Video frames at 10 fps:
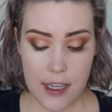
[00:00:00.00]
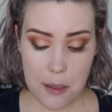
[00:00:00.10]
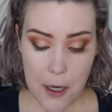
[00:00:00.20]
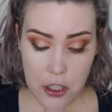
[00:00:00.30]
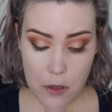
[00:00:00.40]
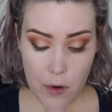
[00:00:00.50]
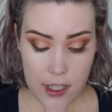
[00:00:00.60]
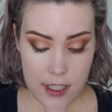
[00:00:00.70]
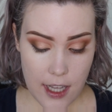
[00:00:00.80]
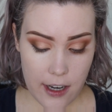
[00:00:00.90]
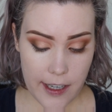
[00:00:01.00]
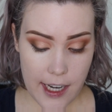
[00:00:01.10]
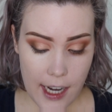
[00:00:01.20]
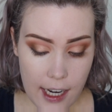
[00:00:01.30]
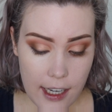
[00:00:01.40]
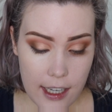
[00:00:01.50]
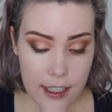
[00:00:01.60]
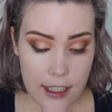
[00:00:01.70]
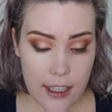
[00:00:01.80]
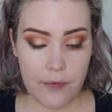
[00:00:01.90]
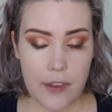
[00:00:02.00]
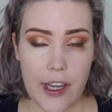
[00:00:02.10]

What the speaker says: especially ones that are Canadian.